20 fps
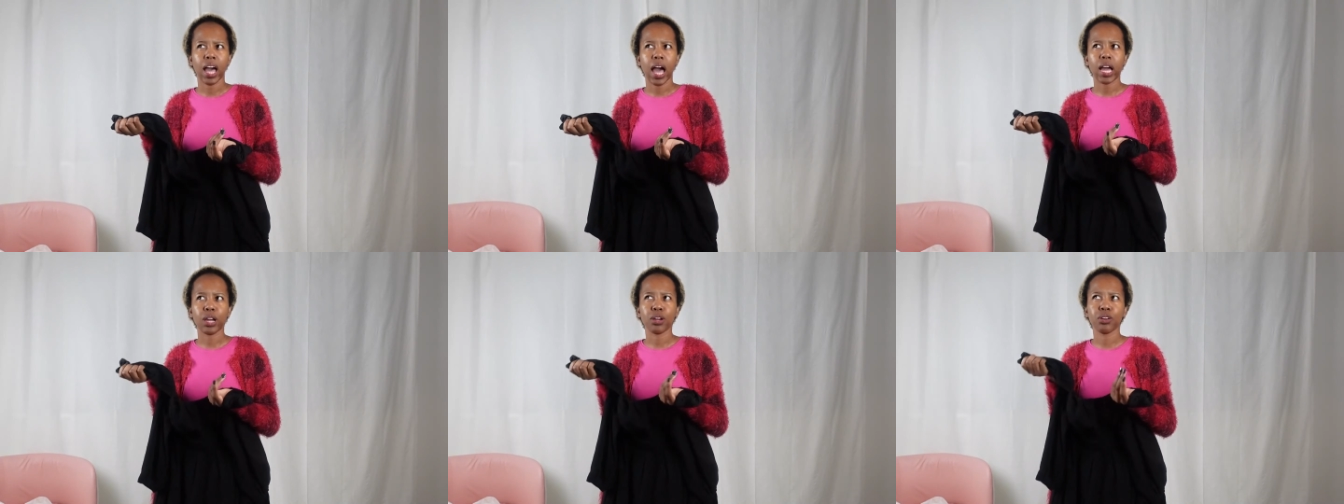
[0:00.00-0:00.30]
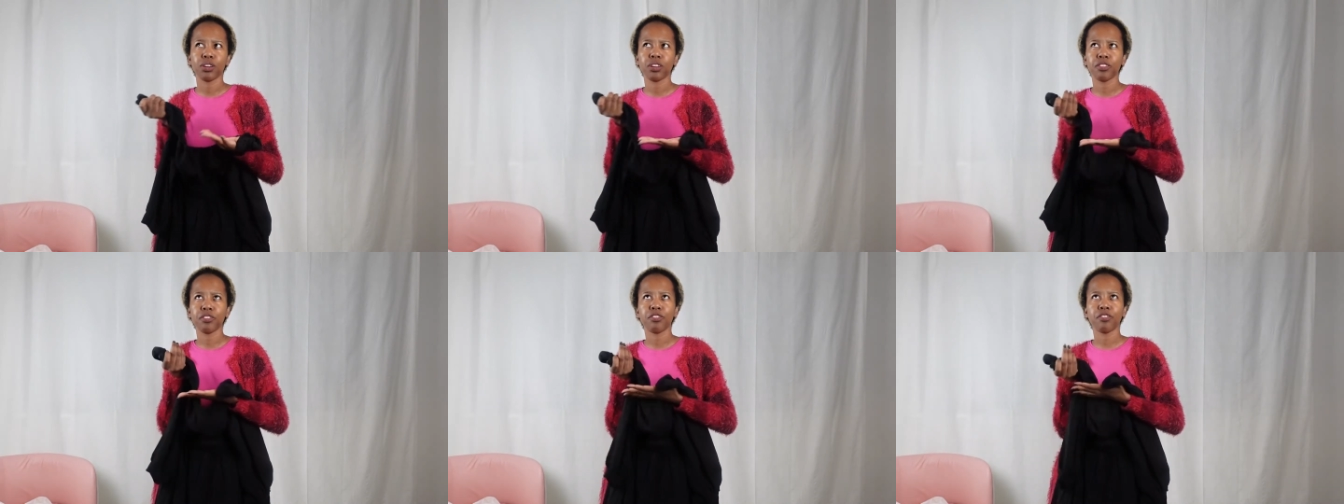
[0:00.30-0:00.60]
I
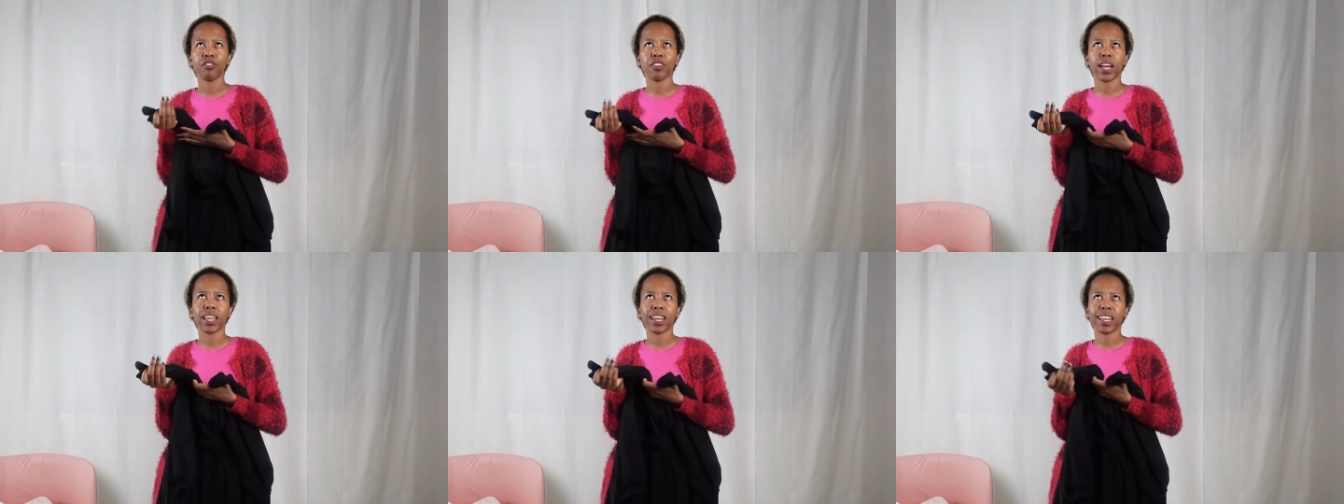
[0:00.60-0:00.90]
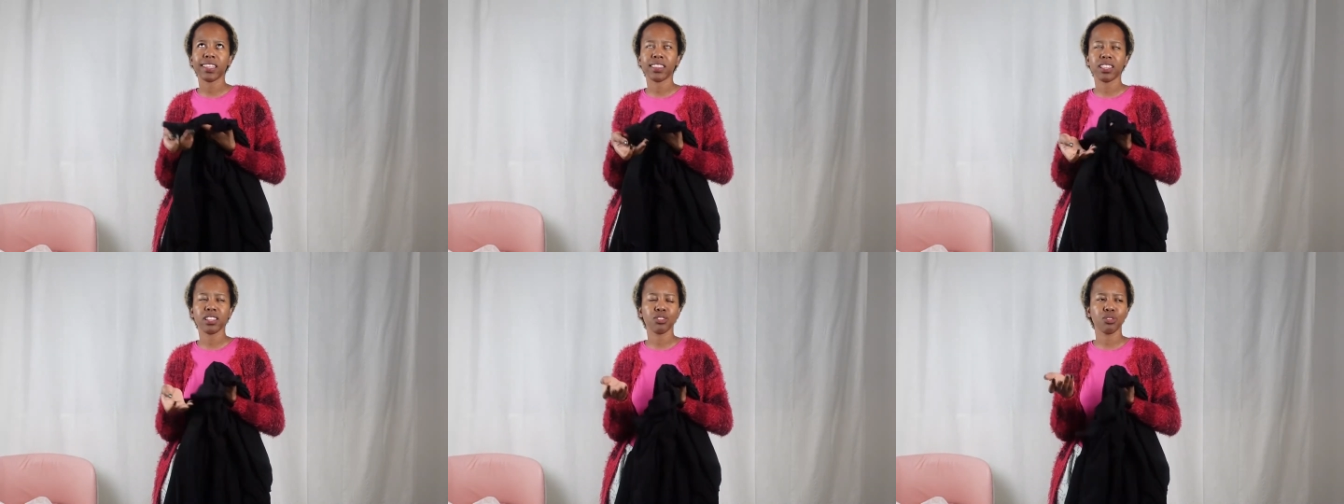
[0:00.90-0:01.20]
couldn't find
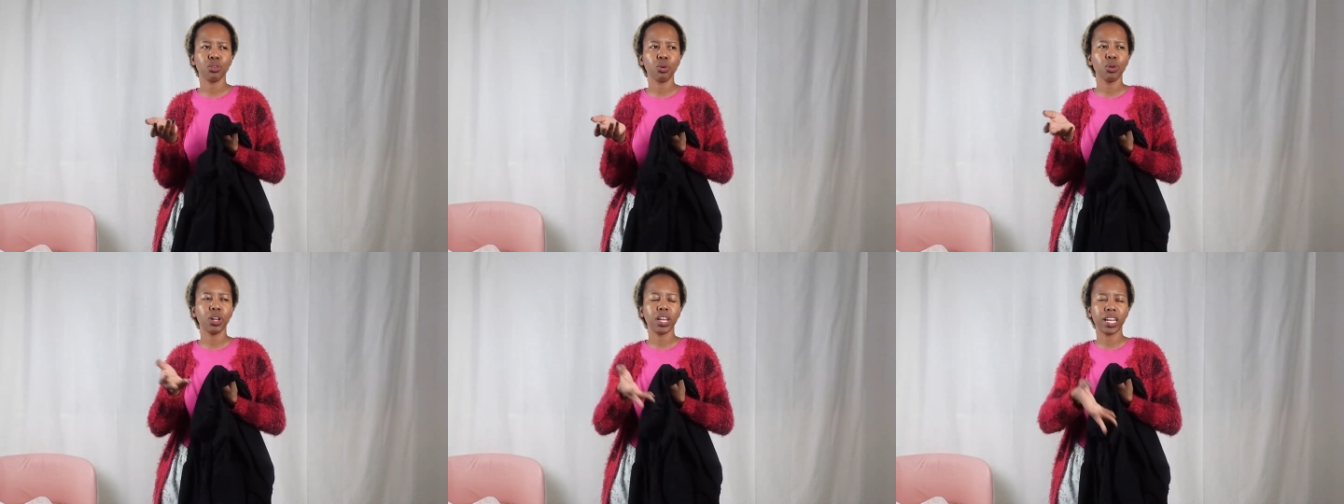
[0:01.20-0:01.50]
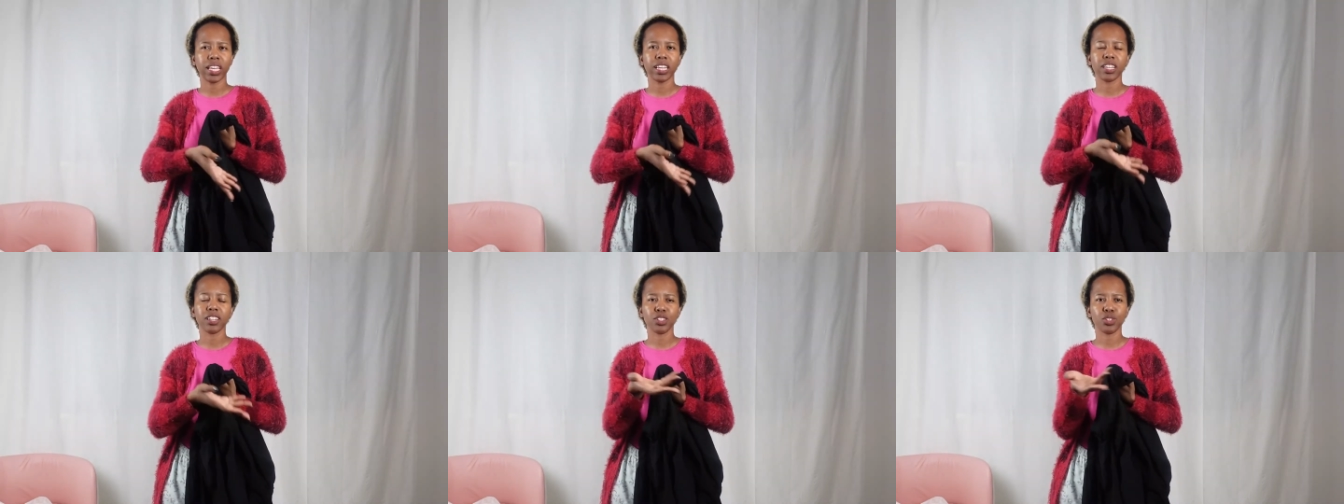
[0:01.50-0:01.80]
like there's no
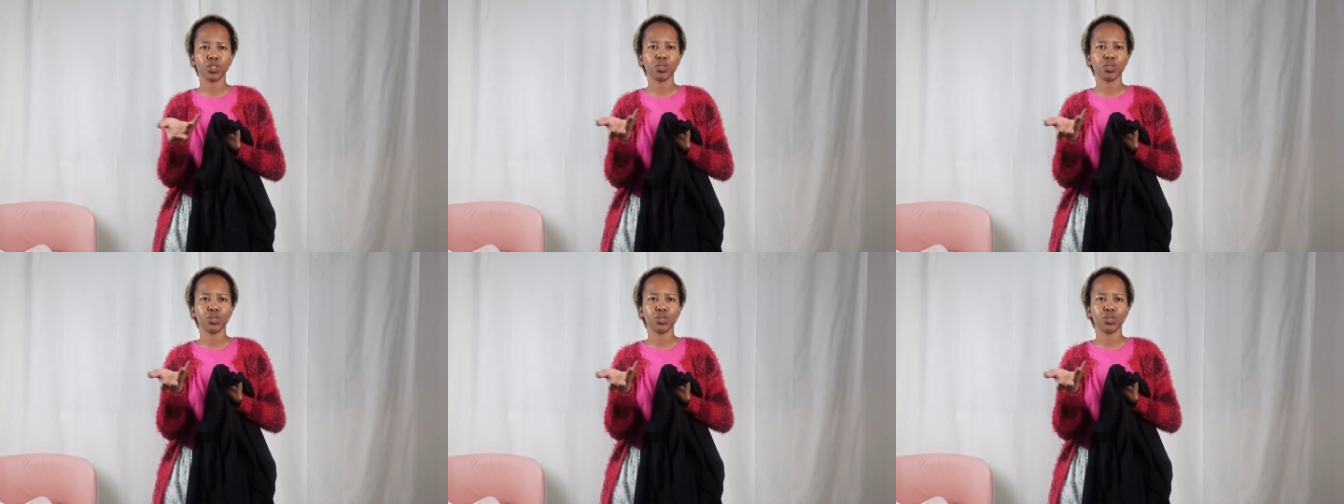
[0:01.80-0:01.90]
link